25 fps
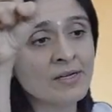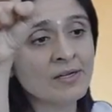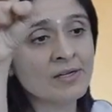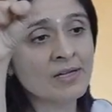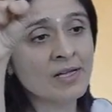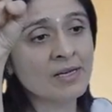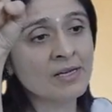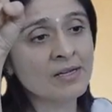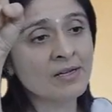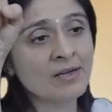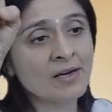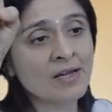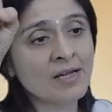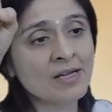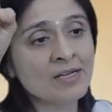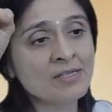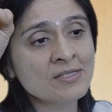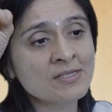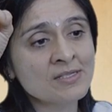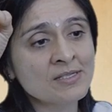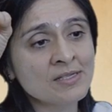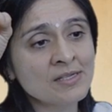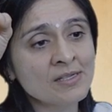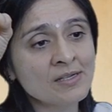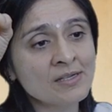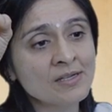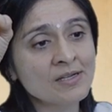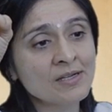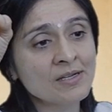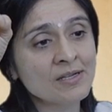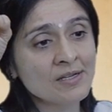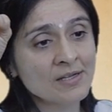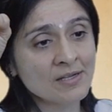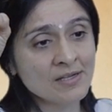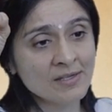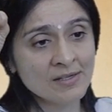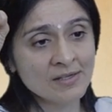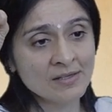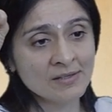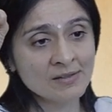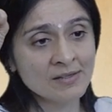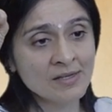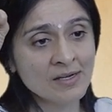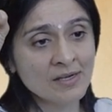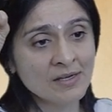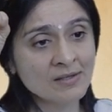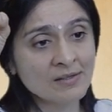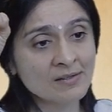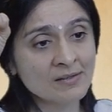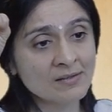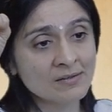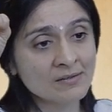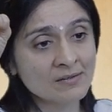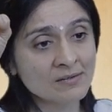an arising that